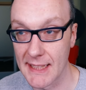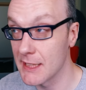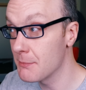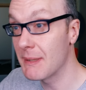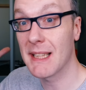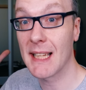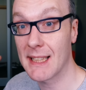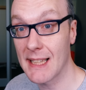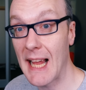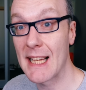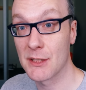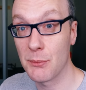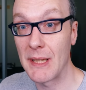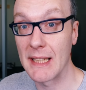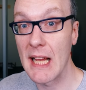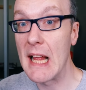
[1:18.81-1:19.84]
It'd be like
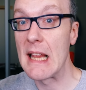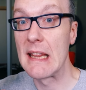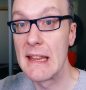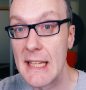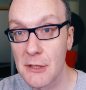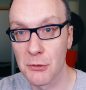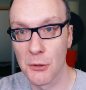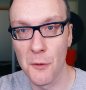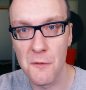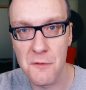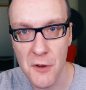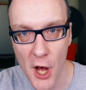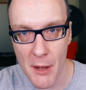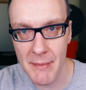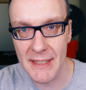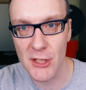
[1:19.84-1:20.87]
last week, literal
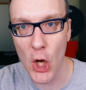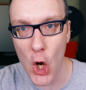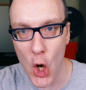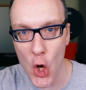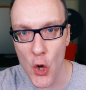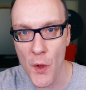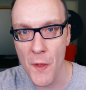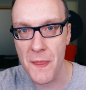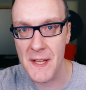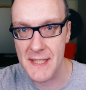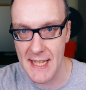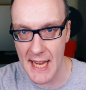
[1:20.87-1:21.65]
vomit all the